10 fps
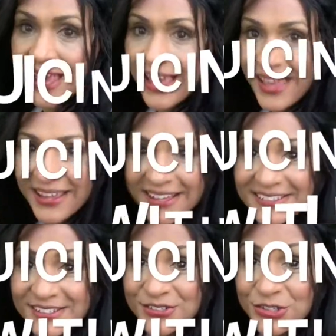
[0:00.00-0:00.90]
Hey
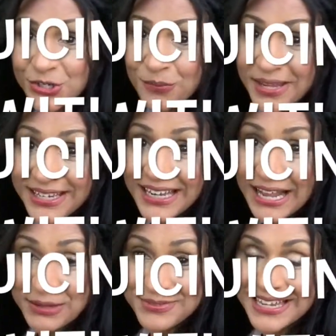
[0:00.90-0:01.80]
guys, this is Charmaine and
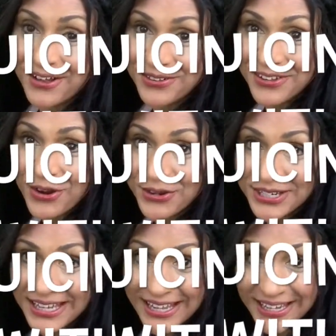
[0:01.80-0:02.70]
I'm down in the garden
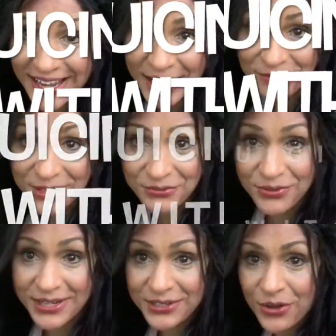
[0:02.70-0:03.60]
again. Hey, I'm getting
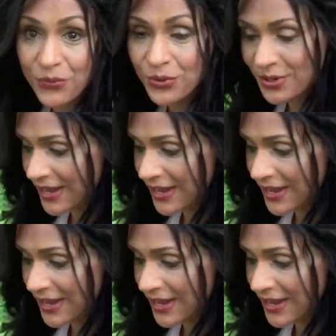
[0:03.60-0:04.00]
ready to go work